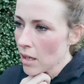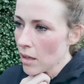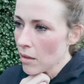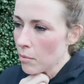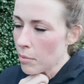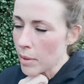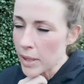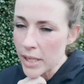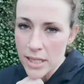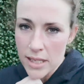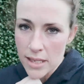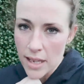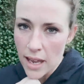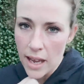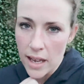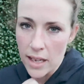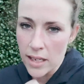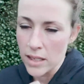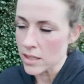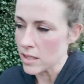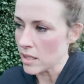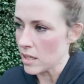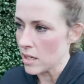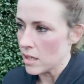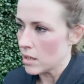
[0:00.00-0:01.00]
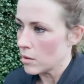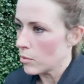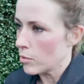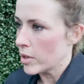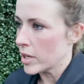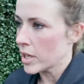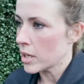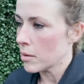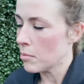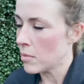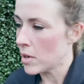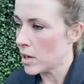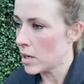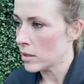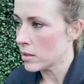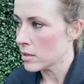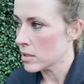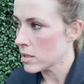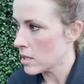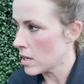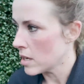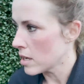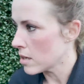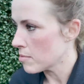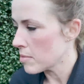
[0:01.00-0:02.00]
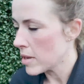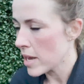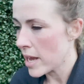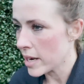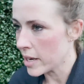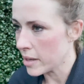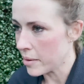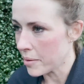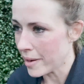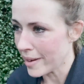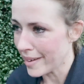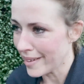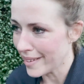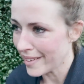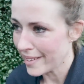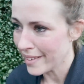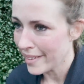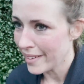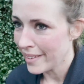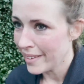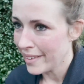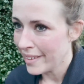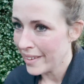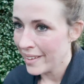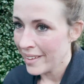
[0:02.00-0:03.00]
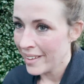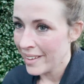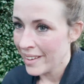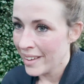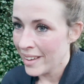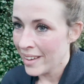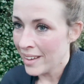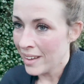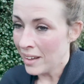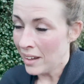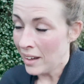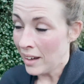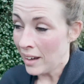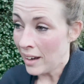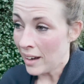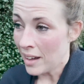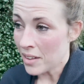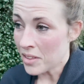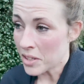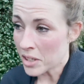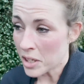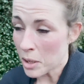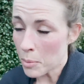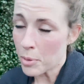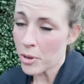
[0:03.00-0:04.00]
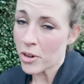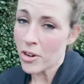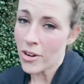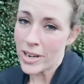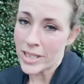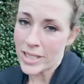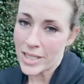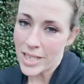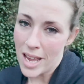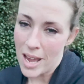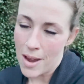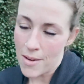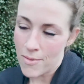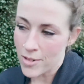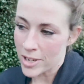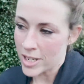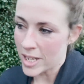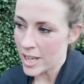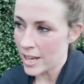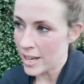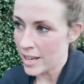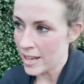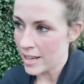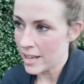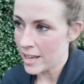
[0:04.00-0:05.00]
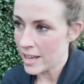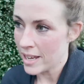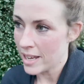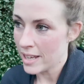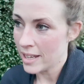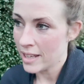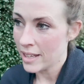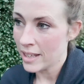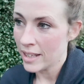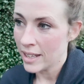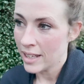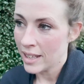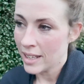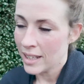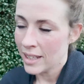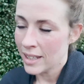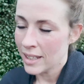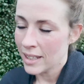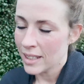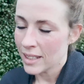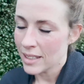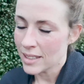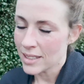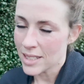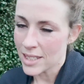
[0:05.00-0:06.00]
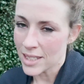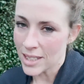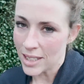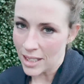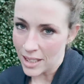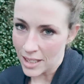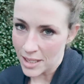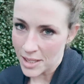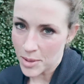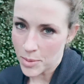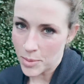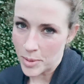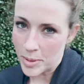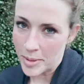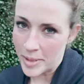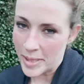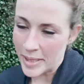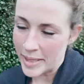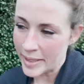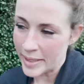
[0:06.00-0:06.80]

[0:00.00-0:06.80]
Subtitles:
But it's Ks, I don't know, working miles. Anyway, I think I progressed every K until the last one.